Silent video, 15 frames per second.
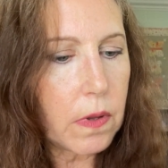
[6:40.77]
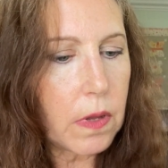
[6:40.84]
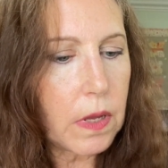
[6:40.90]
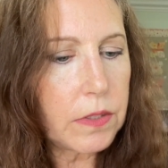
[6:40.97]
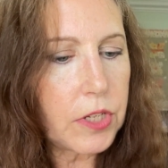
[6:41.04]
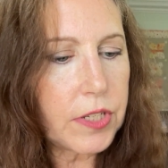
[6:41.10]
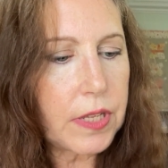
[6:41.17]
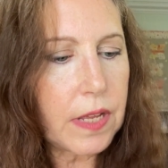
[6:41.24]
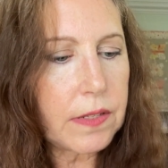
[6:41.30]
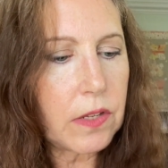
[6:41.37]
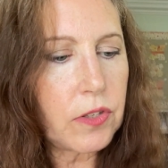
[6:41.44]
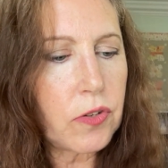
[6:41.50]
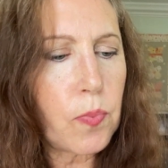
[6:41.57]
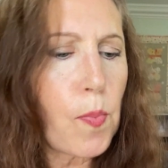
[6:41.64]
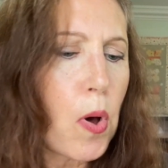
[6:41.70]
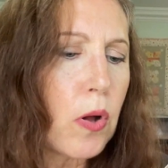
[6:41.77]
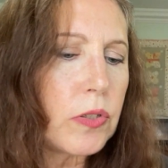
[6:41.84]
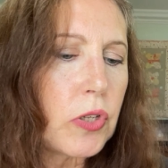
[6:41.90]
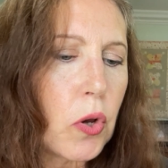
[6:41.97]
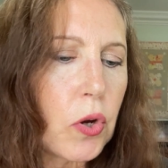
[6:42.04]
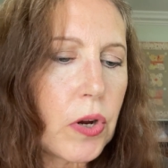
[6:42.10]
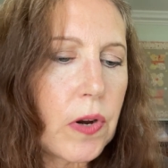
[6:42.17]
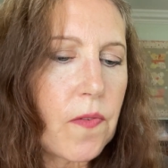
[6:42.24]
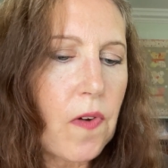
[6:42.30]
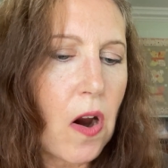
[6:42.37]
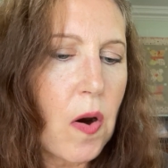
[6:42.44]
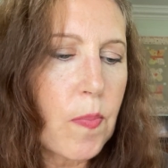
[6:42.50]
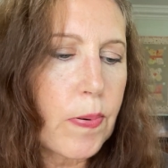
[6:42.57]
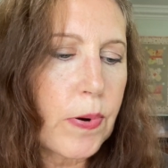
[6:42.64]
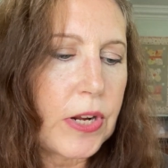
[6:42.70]
It just says a small token of
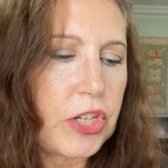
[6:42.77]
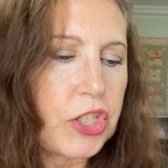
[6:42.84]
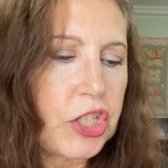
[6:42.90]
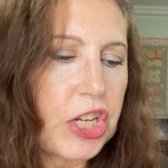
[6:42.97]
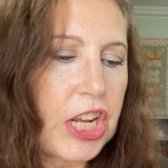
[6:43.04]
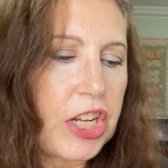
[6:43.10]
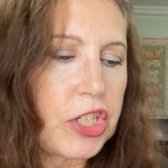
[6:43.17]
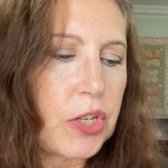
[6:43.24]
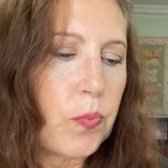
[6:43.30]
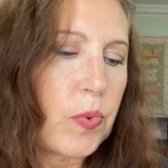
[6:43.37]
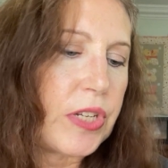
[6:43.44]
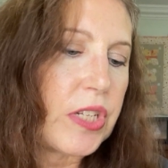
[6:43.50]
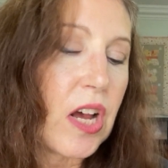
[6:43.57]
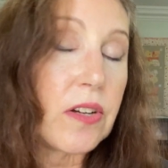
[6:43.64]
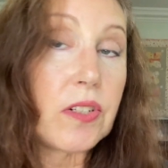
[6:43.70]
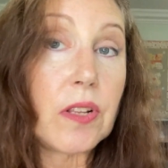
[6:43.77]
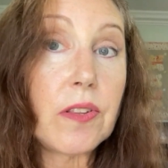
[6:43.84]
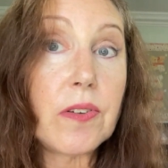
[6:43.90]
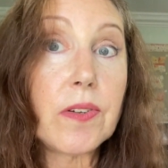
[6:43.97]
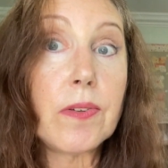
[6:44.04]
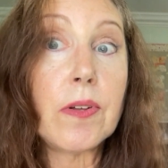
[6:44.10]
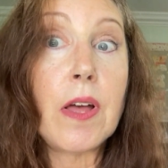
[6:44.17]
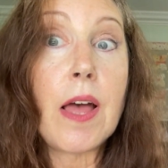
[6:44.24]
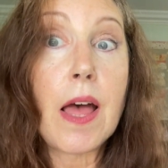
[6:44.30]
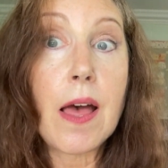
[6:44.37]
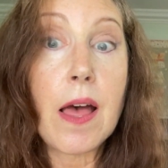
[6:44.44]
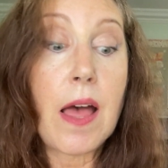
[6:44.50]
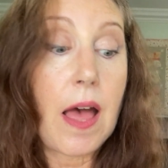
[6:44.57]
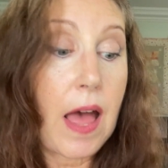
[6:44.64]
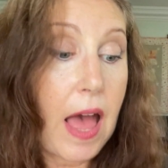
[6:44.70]
our appreciation. We tucked a little
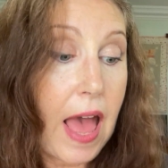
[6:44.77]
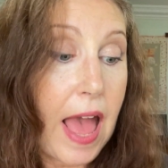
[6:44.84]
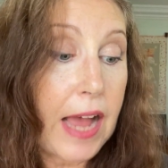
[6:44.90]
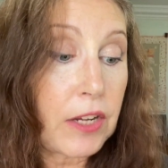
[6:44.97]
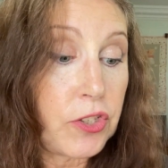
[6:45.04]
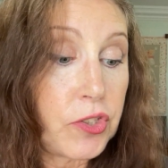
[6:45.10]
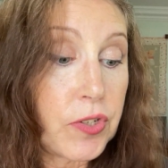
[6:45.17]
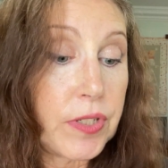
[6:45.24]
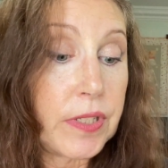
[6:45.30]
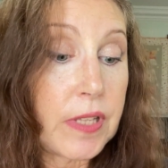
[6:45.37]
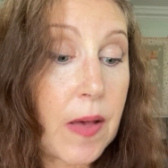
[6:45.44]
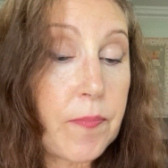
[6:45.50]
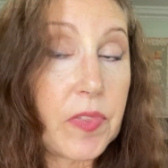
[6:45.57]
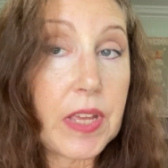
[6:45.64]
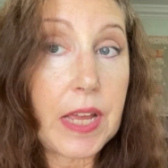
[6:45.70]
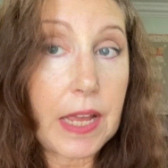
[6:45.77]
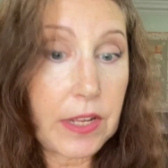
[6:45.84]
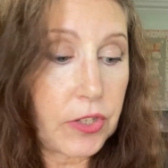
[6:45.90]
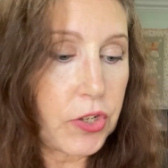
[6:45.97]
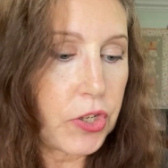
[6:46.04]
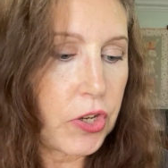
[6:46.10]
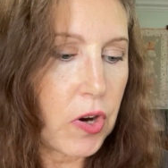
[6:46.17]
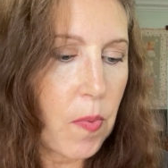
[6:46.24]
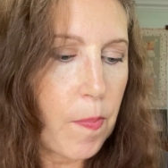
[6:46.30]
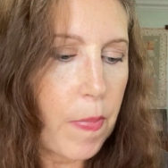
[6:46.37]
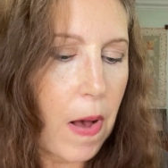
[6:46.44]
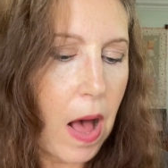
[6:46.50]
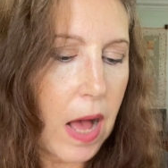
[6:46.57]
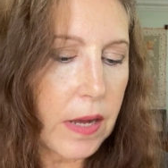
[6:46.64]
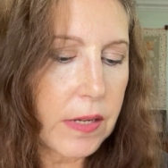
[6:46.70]
extra something into your
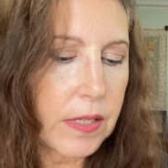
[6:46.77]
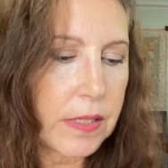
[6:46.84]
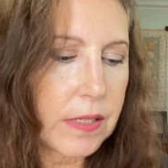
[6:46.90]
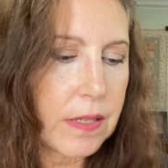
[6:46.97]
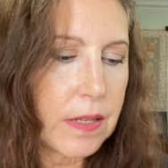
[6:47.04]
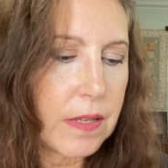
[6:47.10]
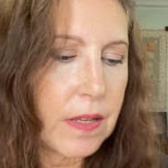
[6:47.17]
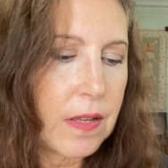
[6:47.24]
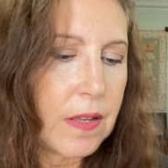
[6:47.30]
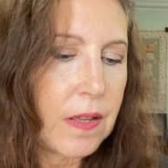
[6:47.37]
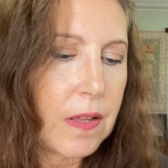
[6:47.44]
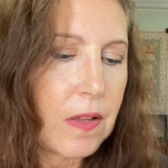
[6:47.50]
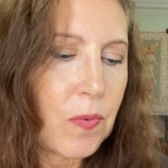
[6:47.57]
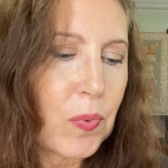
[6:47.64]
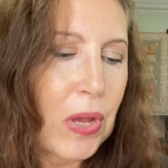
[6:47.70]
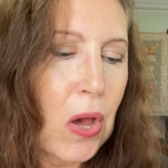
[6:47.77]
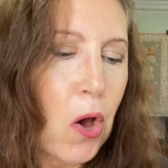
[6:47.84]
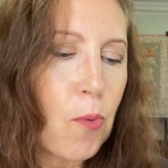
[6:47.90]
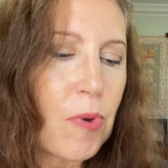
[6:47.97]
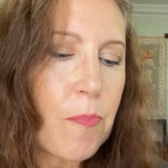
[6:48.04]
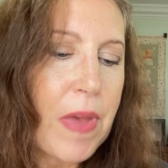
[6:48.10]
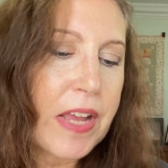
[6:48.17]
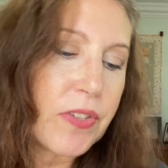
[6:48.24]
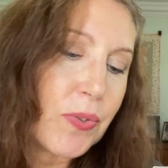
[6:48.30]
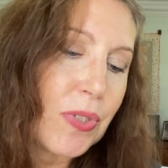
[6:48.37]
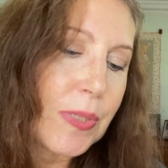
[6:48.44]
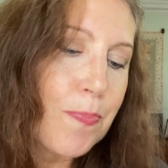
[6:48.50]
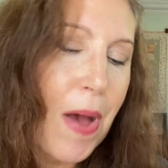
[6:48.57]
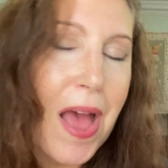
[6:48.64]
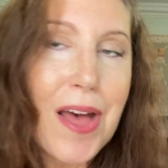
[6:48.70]
box. We hope it makes you
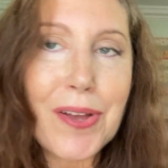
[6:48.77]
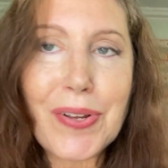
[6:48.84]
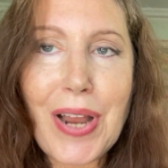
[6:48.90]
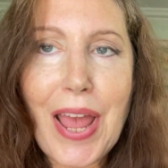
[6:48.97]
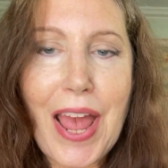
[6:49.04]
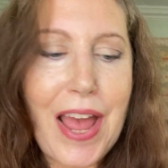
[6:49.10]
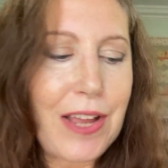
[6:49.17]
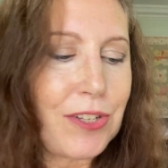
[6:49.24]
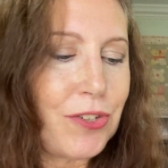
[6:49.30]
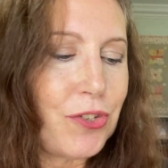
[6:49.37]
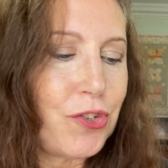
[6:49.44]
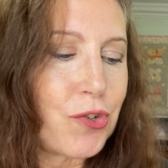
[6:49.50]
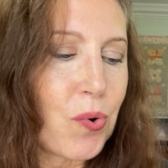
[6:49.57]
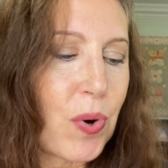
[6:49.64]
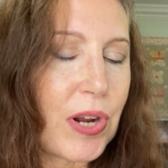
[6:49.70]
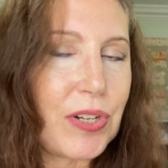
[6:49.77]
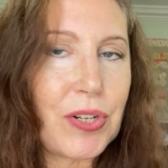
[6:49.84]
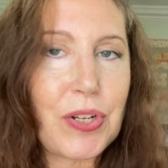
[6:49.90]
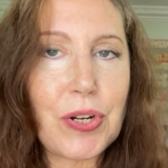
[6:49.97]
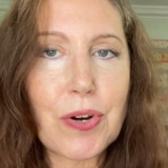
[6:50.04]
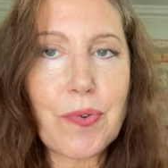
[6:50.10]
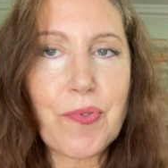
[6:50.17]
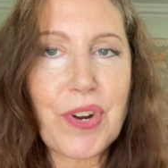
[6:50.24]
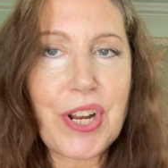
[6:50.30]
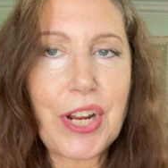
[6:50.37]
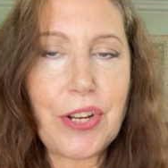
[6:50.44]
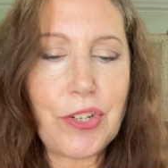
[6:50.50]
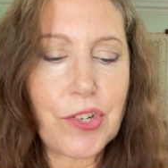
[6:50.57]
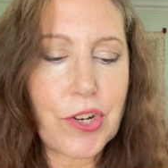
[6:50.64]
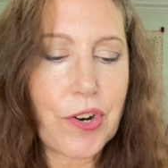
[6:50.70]
smile and adds joy to your
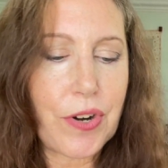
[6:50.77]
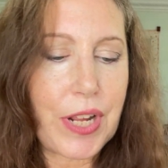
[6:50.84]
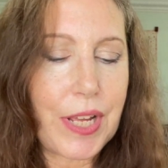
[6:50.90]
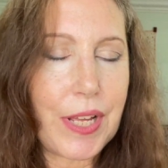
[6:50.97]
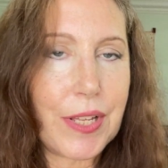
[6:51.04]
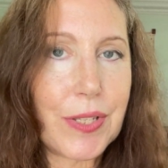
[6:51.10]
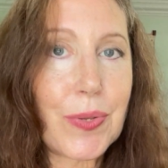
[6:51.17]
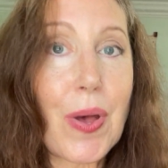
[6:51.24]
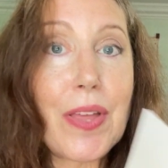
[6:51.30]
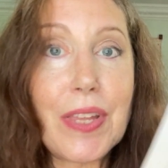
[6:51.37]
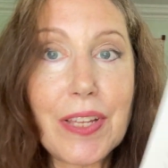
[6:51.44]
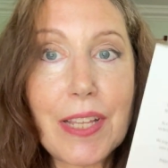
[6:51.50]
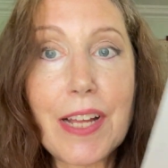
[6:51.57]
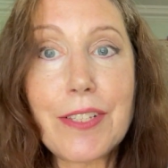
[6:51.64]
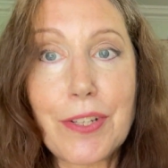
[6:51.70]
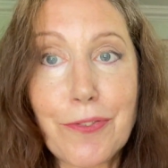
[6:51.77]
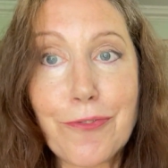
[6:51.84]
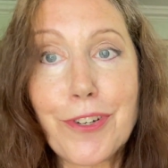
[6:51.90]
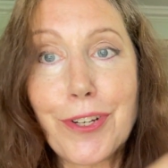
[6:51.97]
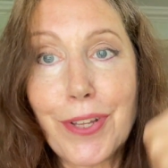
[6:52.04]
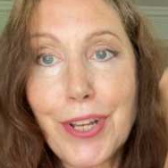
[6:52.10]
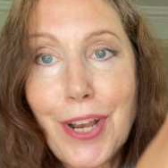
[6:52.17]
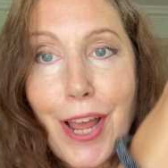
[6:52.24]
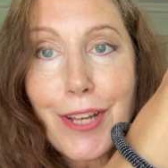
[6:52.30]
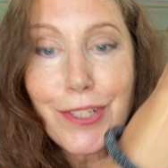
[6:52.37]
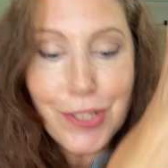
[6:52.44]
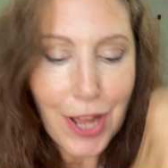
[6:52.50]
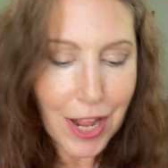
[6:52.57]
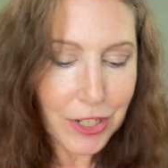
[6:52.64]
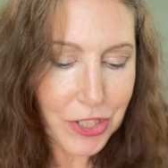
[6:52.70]
reading journey. So I think that's a really nice
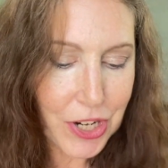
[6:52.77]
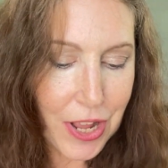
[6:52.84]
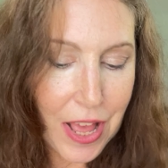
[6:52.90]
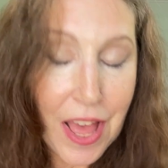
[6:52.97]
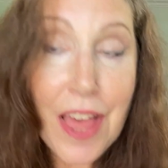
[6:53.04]
touch.